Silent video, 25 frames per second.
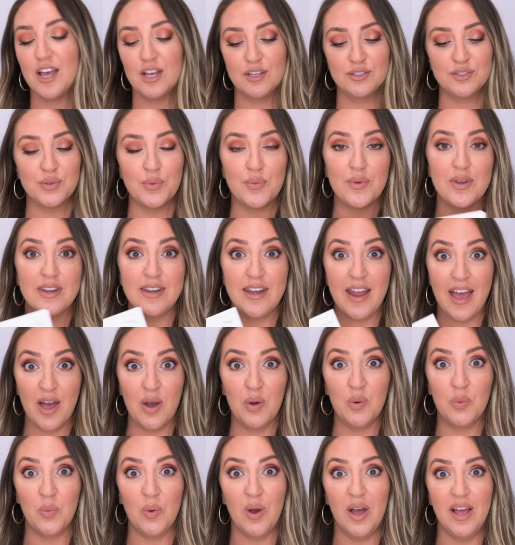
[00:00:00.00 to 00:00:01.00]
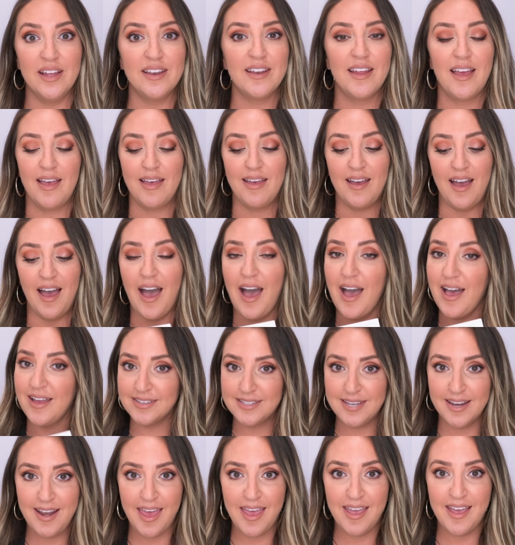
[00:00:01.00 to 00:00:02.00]
So now what?
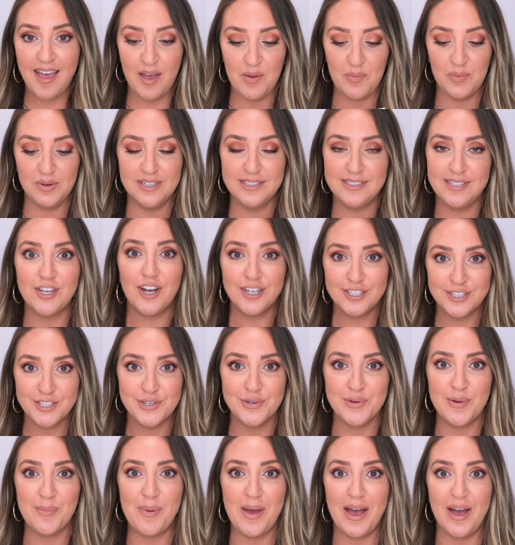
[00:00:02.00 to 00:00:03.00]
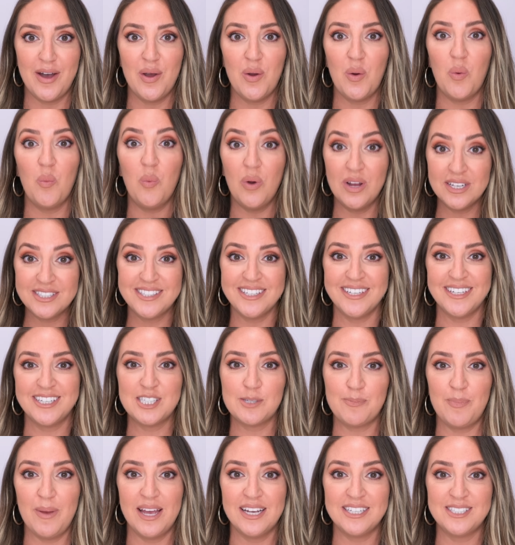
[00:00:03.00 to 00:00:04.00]
Today I want to talk to you about what to
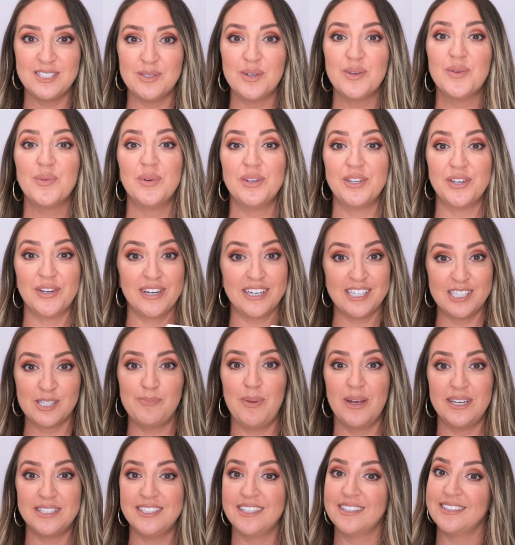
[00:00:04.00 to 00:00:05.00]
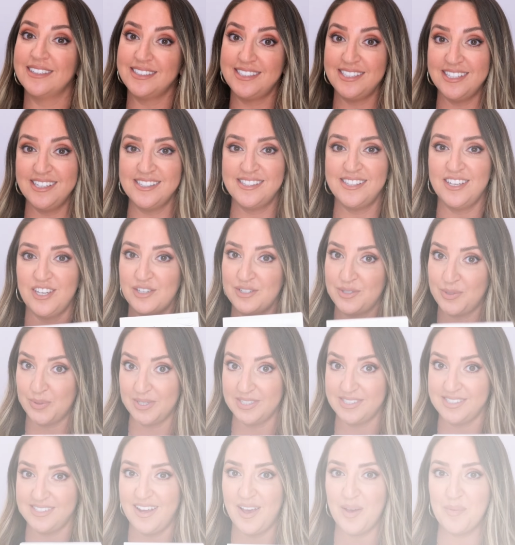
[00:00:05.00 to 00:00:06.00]
expect when you're expecting Latisse at your
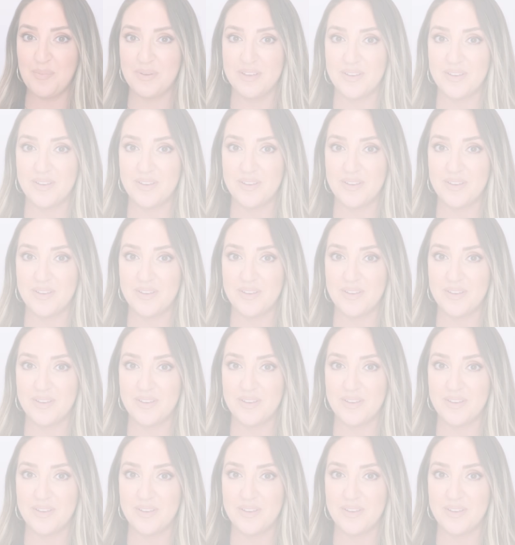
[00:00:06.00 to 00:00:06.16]
doorstep.